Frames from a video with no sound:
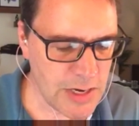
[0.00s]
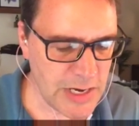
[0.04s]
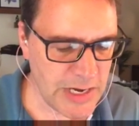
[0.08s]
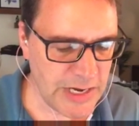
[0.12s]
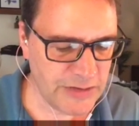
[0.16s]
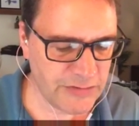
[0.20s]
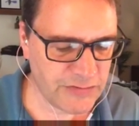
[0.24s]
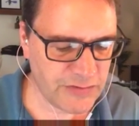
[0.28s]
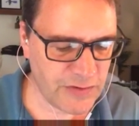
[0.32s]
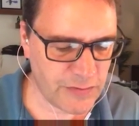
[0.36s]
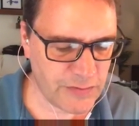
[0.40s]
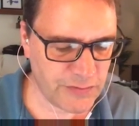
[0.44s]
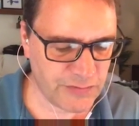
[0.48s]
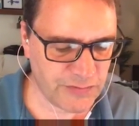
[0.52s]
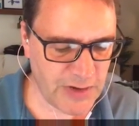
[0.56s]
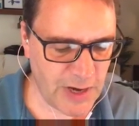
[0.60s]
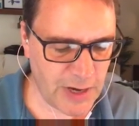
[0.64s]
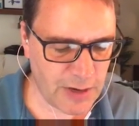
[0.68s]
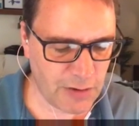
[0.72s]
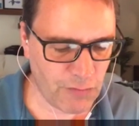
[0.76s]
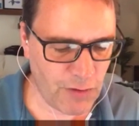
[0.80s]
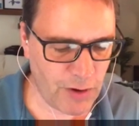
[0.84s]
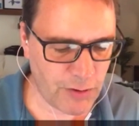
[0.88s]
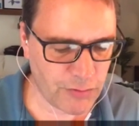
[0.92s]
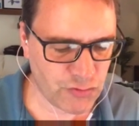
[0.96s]
He said the
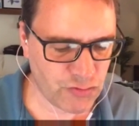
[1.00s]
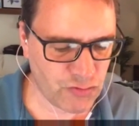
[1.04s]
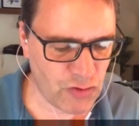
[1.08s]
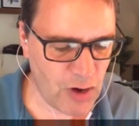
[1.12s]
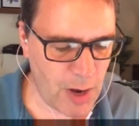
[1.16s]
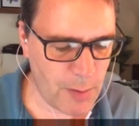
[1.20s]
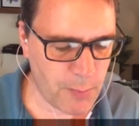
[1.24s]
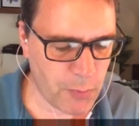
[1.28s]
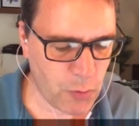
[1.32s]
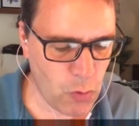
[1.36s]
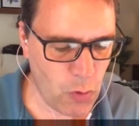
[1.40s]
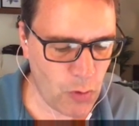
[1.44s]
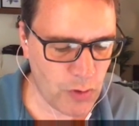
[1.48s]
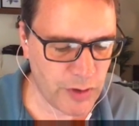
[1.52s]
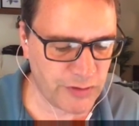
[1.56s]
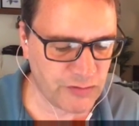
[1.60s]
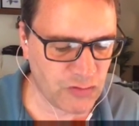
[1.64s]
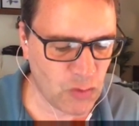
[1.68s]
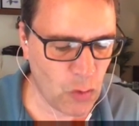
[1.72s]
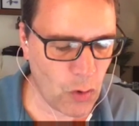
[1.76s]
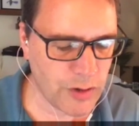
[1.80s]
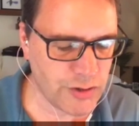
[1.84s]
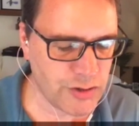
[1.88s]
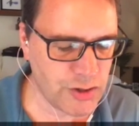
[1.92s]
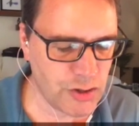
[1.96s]
Standing Rock tribe, quote, is
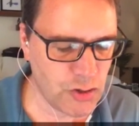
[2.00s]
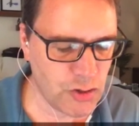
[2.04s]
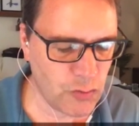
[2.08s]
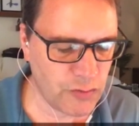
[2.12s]
going to